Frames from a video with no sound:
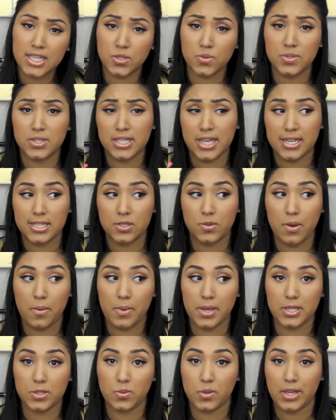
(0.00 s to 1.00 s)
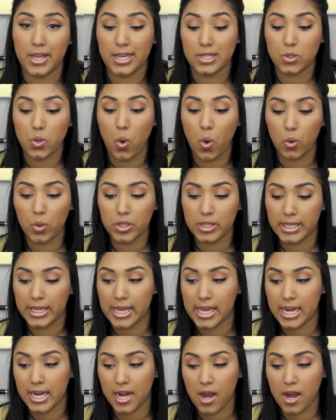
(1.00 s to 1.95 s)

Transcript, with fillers: That's when side swept bangs were like totally in.